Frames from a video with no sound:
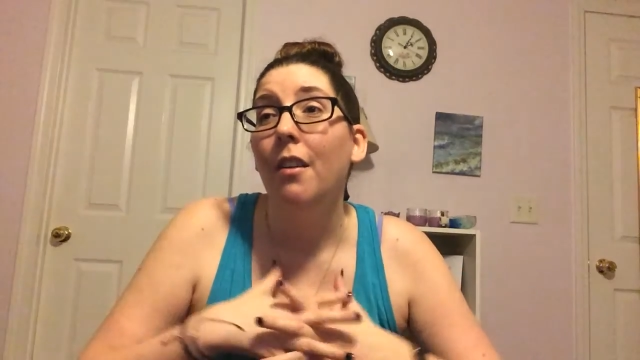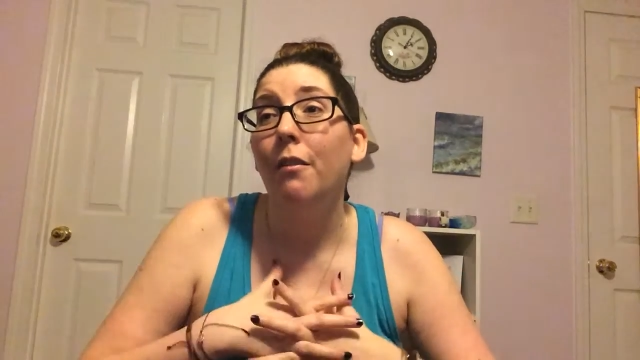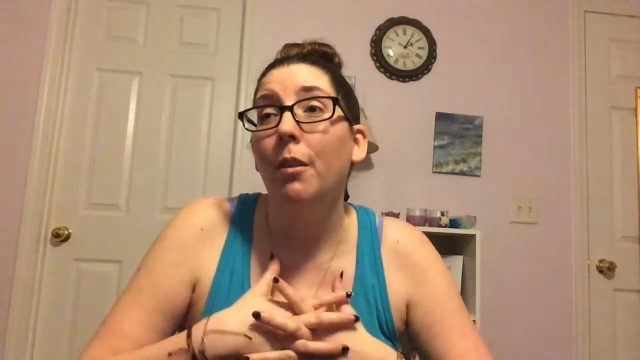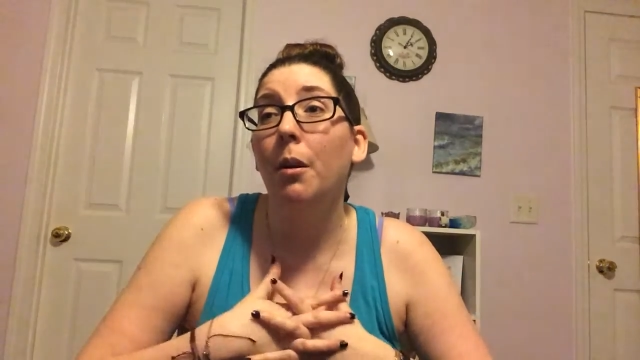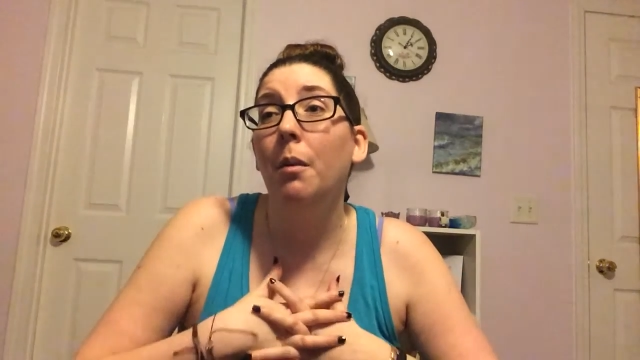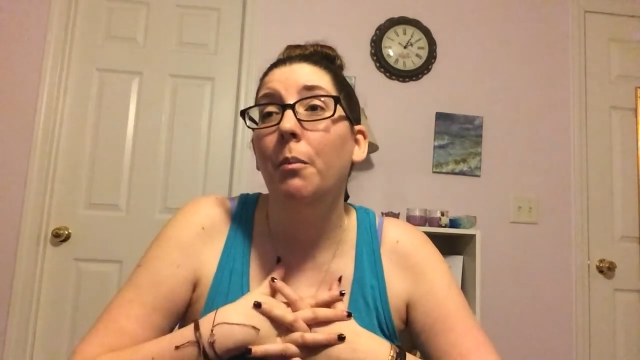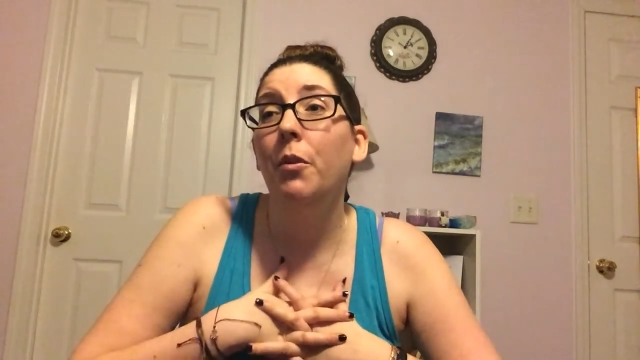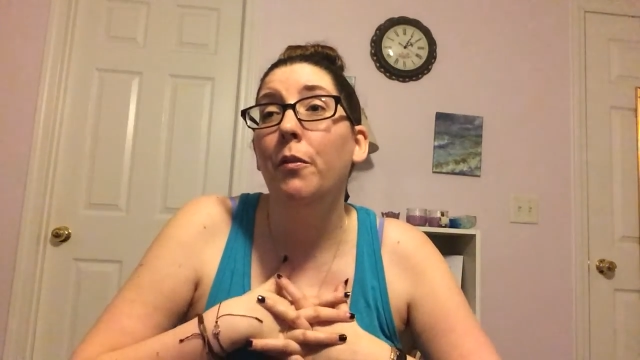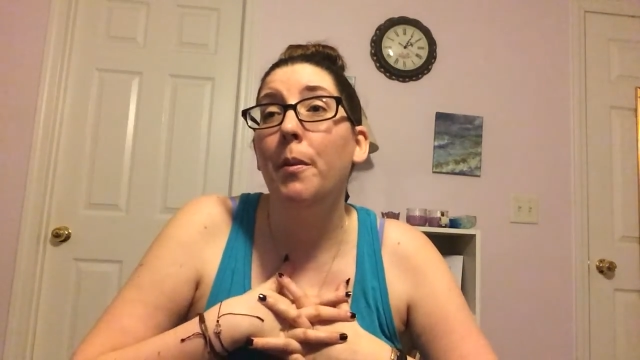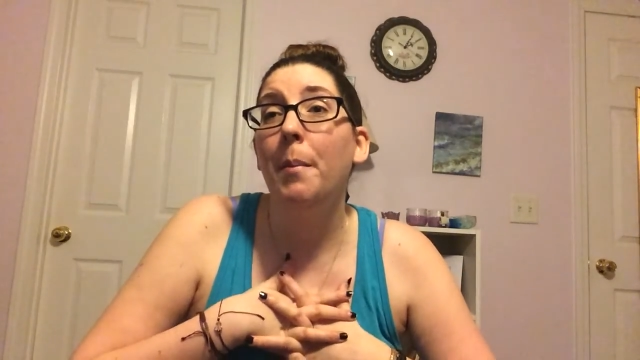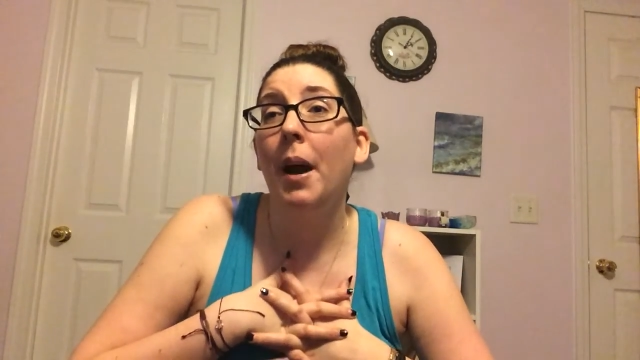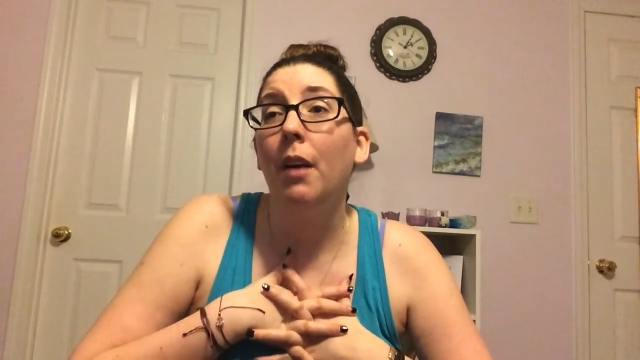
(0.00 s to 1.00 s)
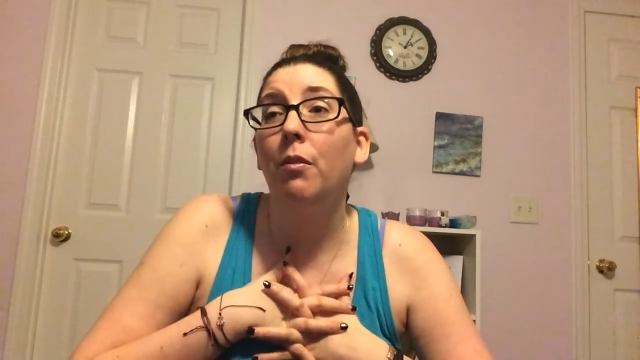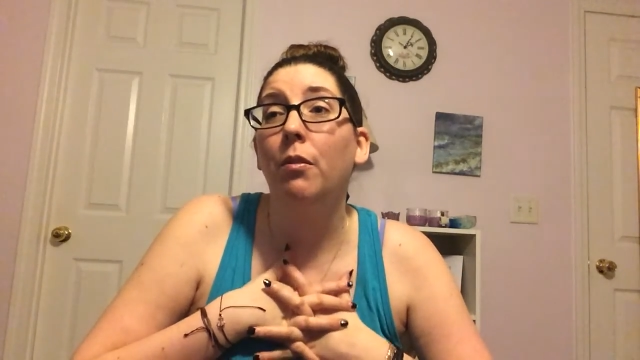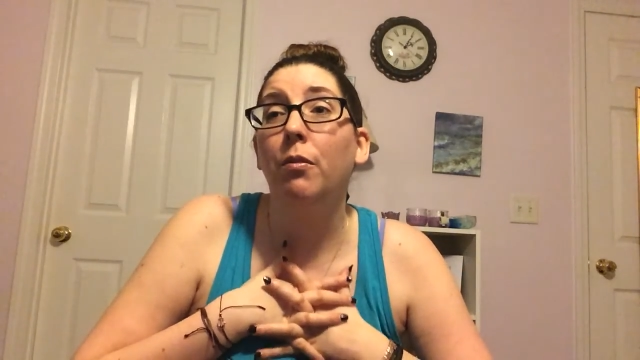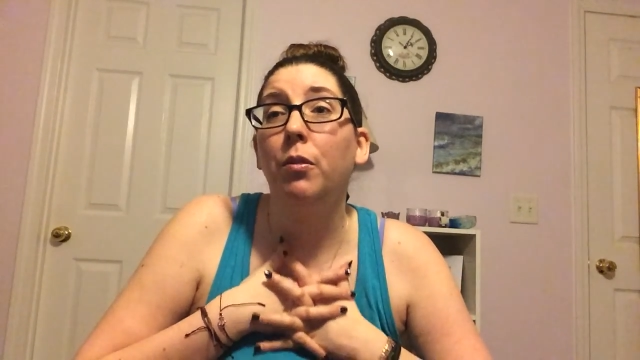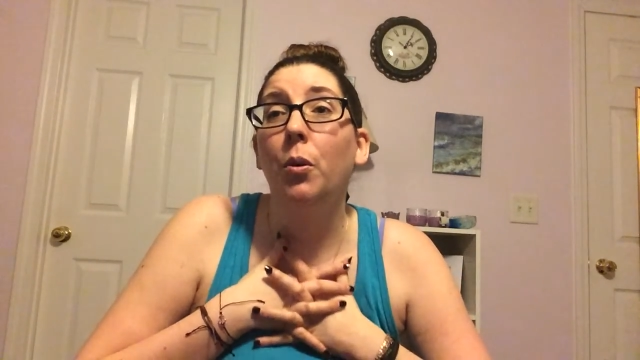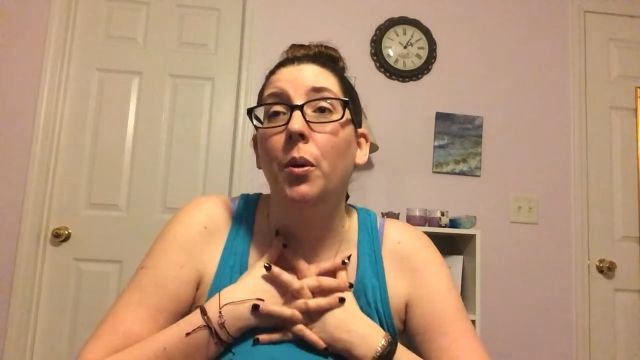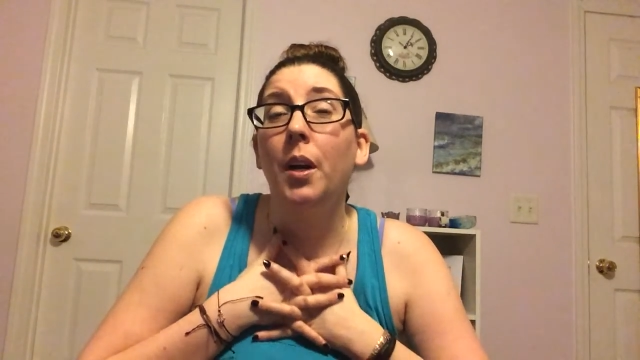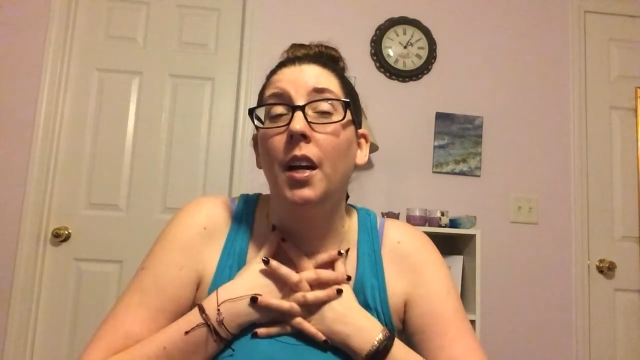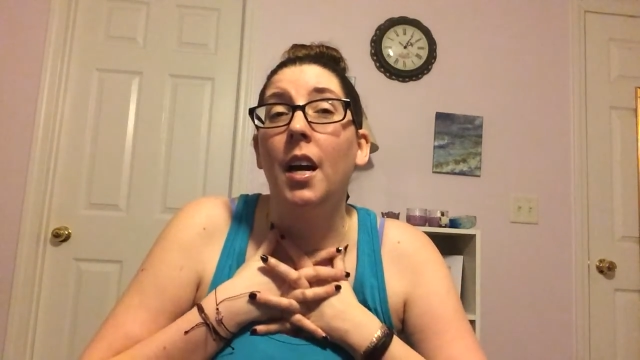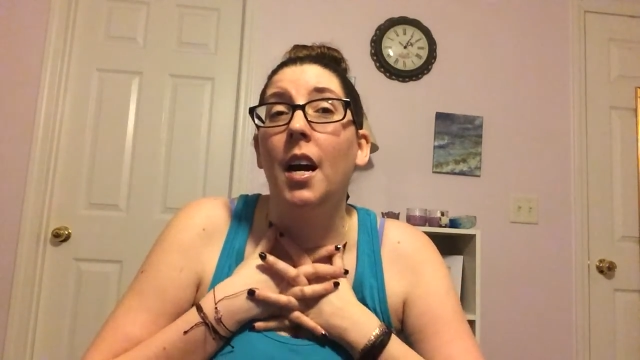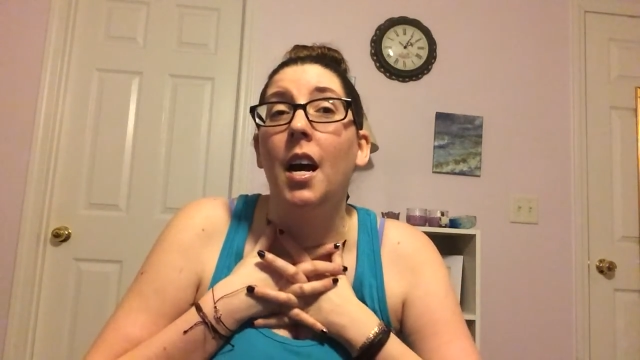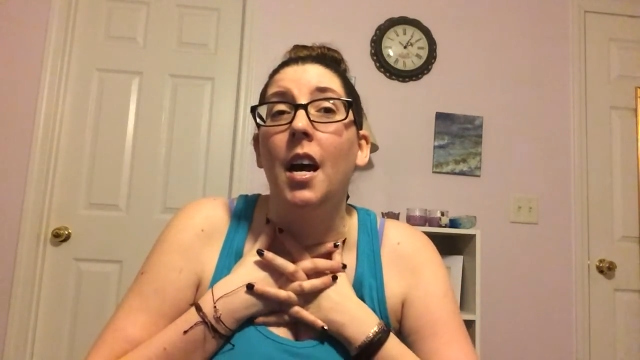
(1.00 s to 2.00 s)
from moving back from
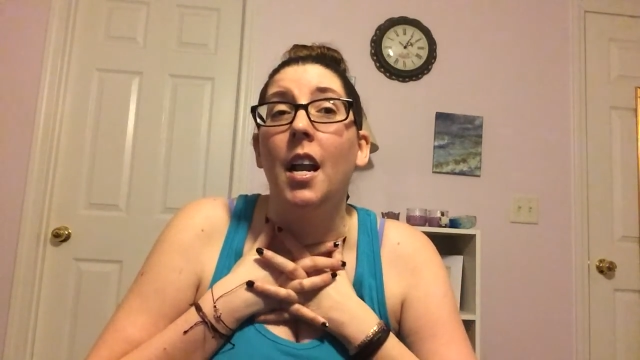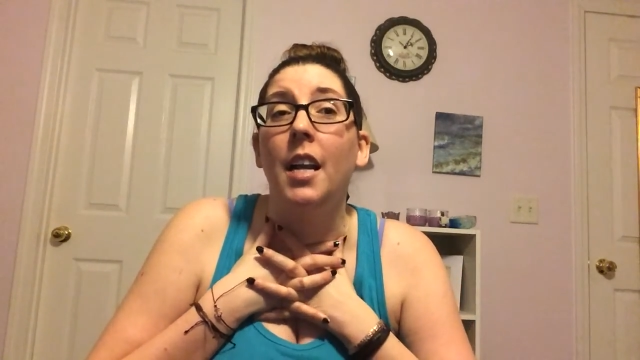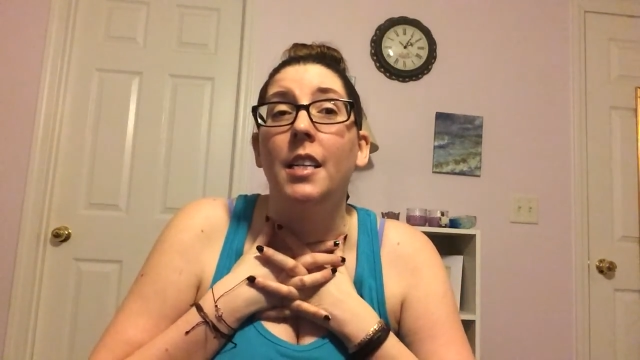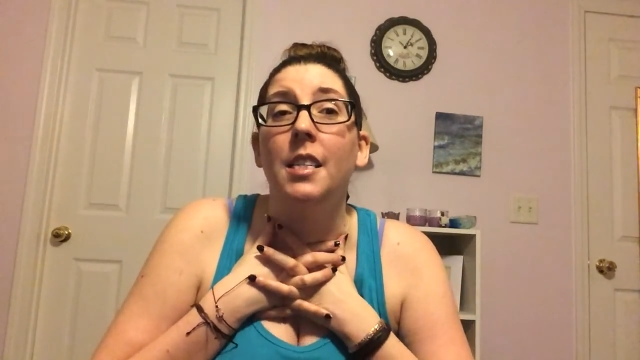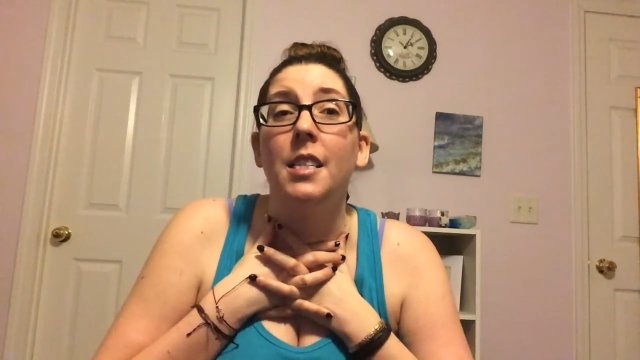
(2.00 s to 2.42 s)
Florida. And I